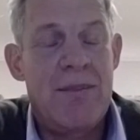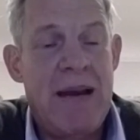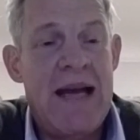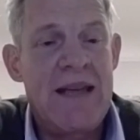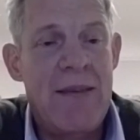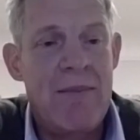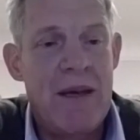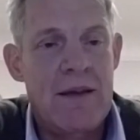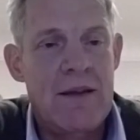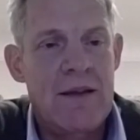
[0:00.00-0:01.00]
the pandemic
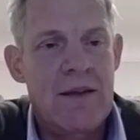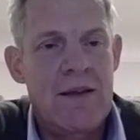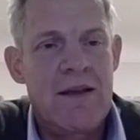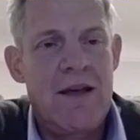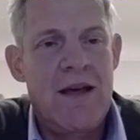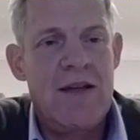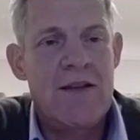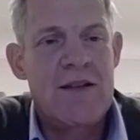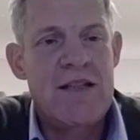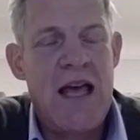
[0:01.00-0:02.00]

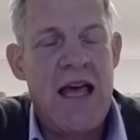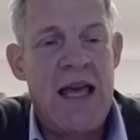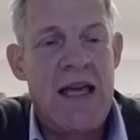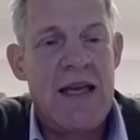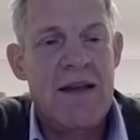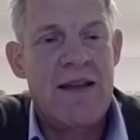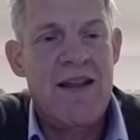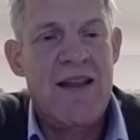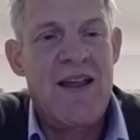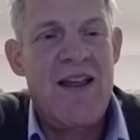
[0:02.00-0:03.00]
and say
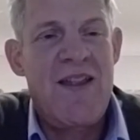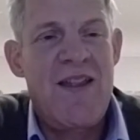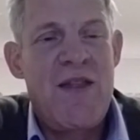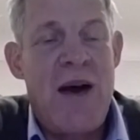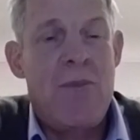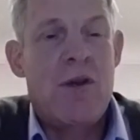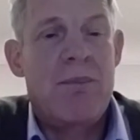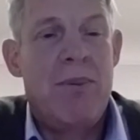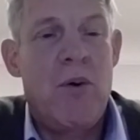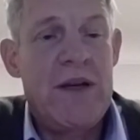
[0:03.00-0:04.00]
that was a
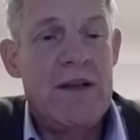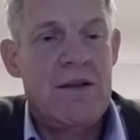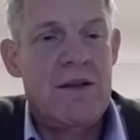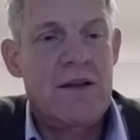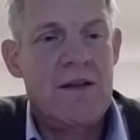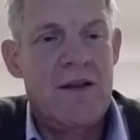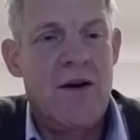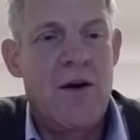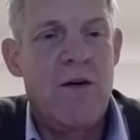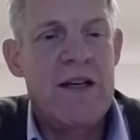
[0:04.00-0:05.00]
point,
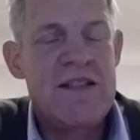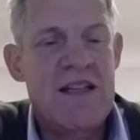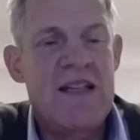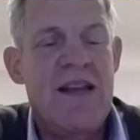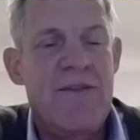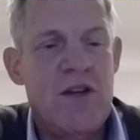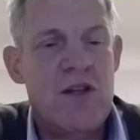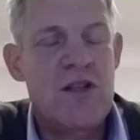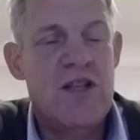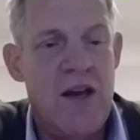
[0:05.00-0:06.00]
or a
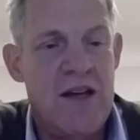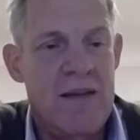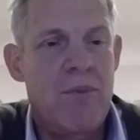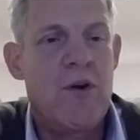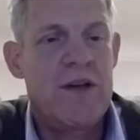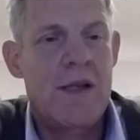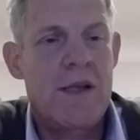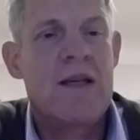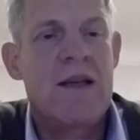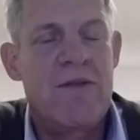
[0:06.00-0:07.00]
significant turning point, a
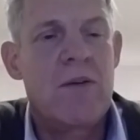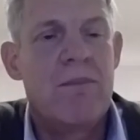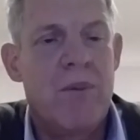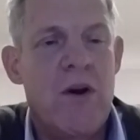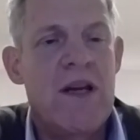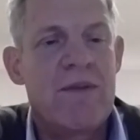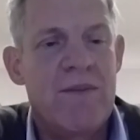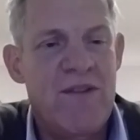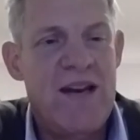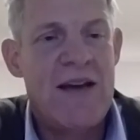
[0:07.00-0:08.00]
significant point of
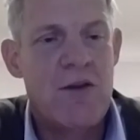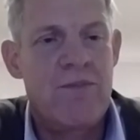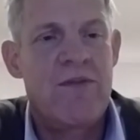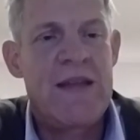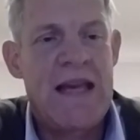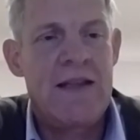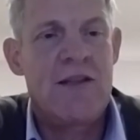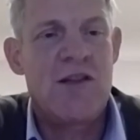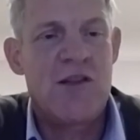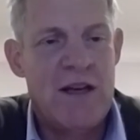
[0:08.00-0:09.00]
inflection for the
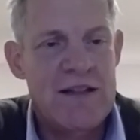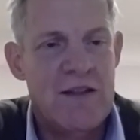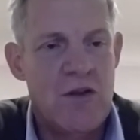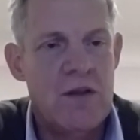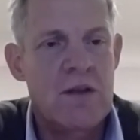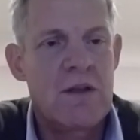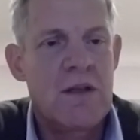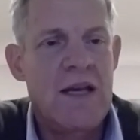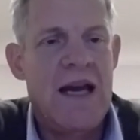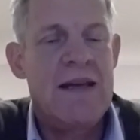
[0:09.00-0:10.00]
energy transition?
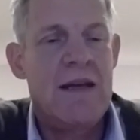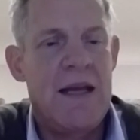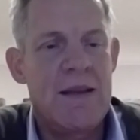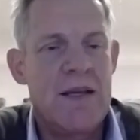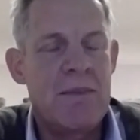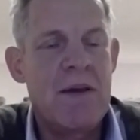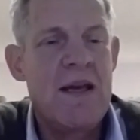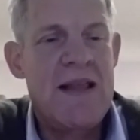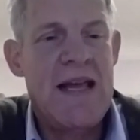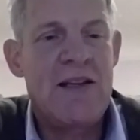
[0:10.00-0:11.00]
And the
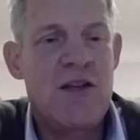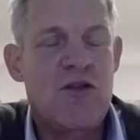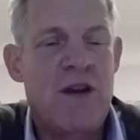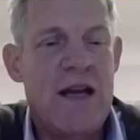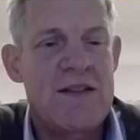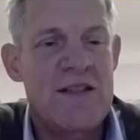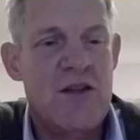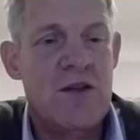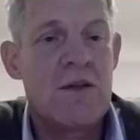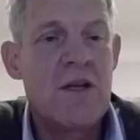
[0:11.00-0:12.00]
energy
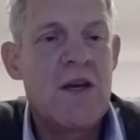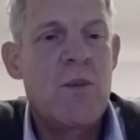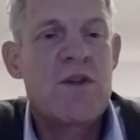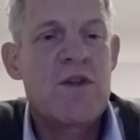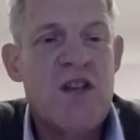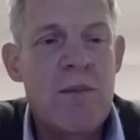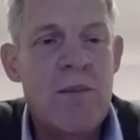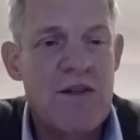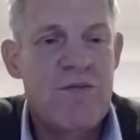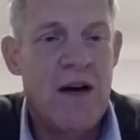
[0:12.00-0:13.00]
transition was so
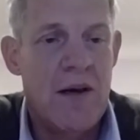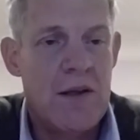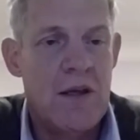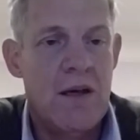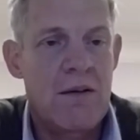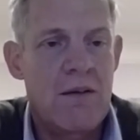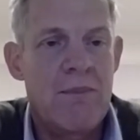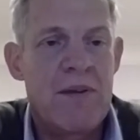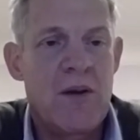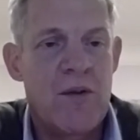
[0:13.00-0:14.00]
much faster
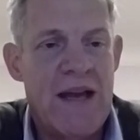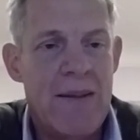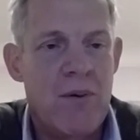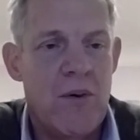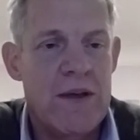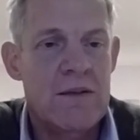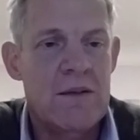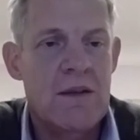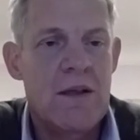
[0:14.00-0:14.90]
beyond that point.